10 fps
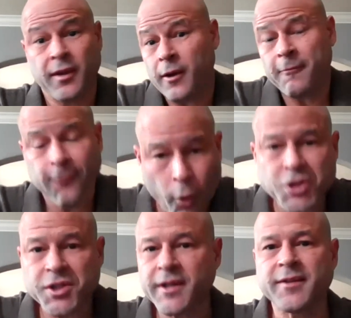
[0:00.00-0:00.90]

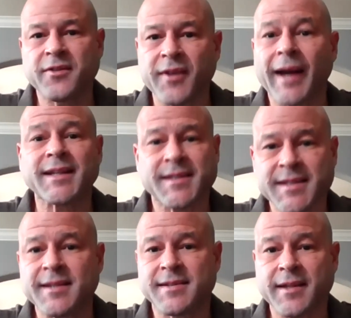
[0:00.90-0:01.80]
unfortunately does not
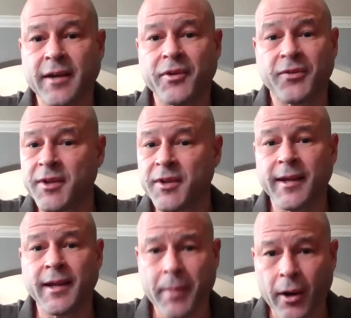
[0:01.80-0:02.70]
exist in every city
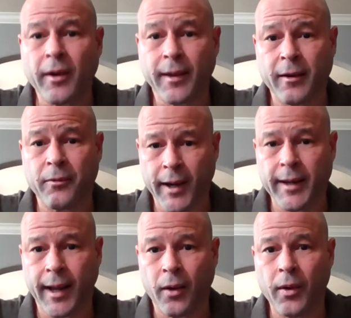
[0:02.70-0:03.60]
in America right
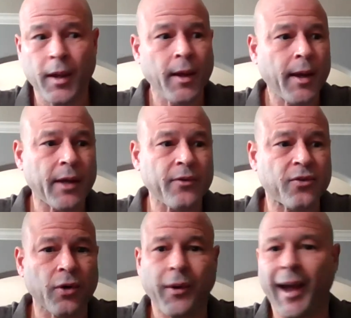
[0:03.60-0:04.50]
now. And
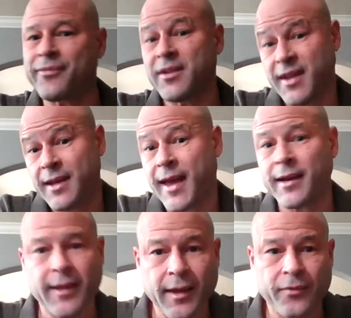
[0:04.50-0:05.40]
so you have to take
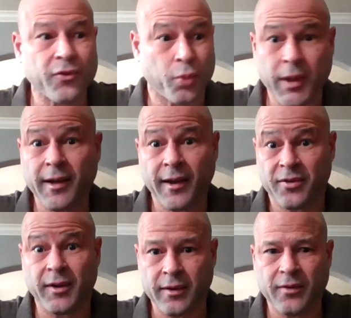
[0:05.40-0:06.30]
that gift, treat it as
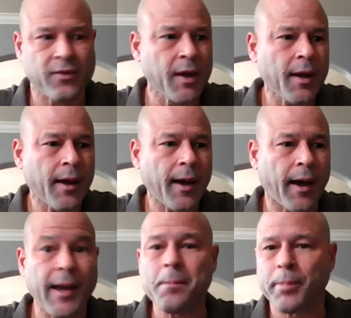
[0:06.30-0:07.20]
it is,
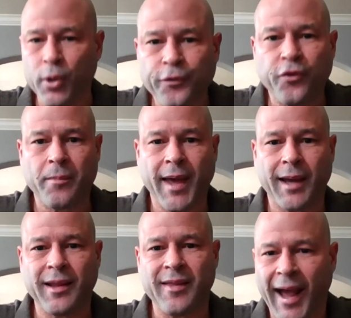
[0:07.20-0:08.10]
uh, and build from that.
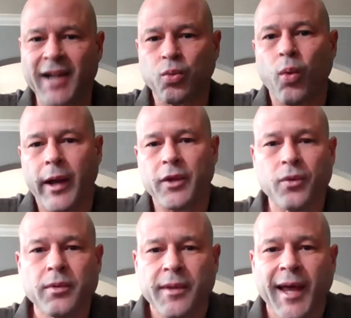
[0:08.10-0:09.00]
And that's why
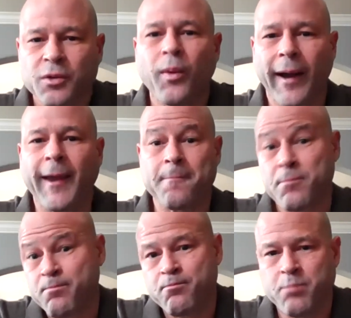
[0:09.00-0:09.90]
you that's why I
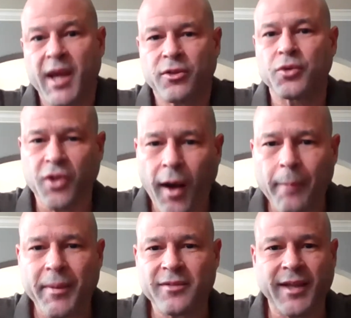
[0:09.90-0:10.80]
can make those
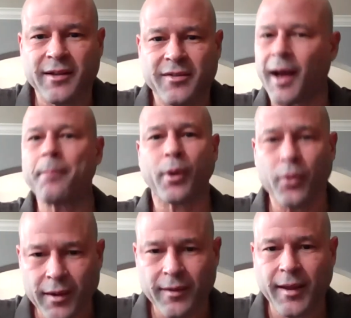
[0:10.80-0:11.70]
comments that it's not
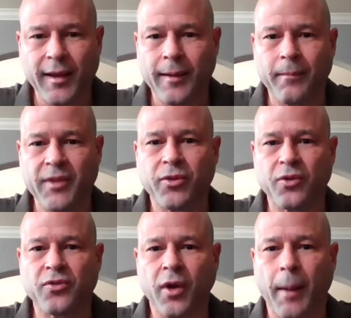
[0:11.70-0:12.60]
broken, um, that
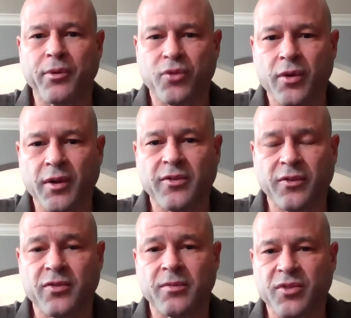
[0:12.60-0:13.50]
there's opportunities
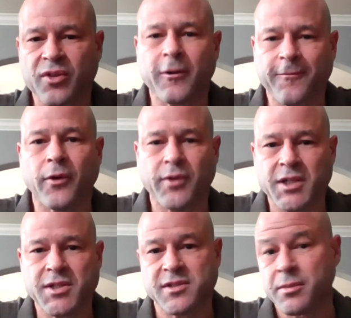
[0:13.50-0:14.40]
and there's some solid
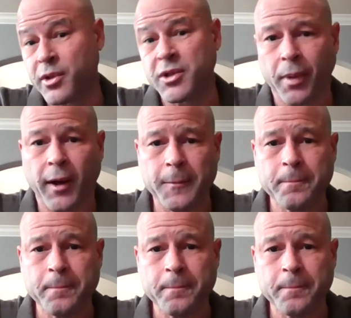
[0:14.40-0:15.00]
foundations to build upon.